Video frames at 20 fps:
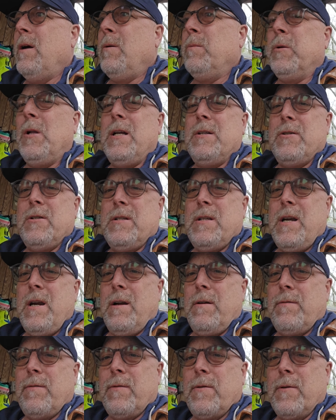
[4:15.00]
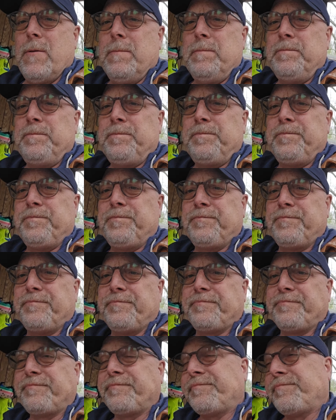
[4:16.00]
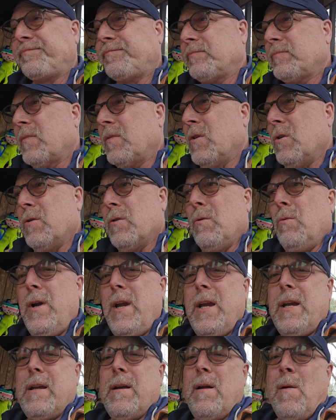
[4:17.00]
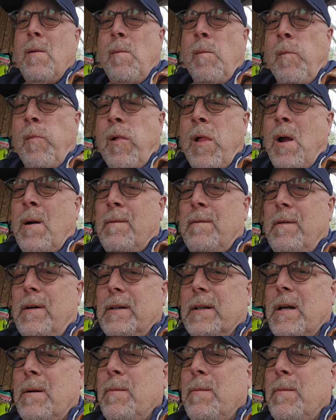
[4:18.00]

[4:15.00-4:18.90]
Hope Lodge is there for during the week. I'm